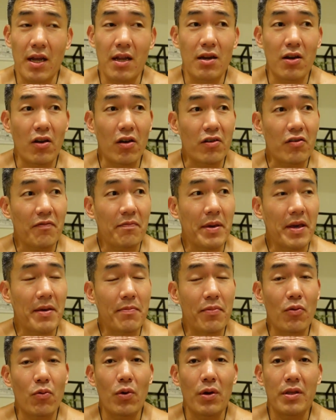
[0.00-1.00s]
A lot of
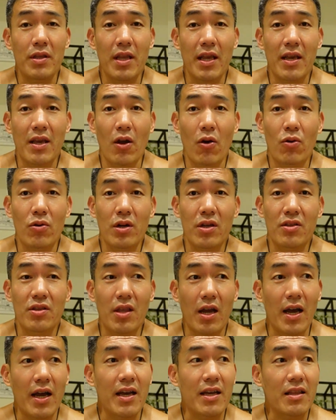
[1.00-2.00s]
people, when they go on a
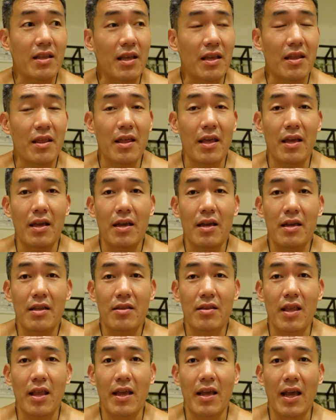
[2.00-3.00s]
diet, they
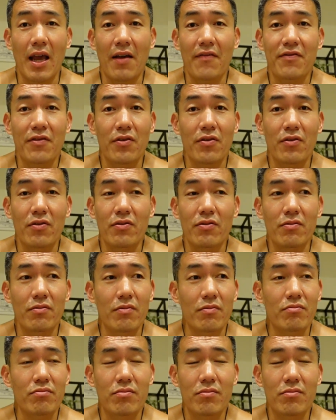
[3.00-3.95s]
think they have to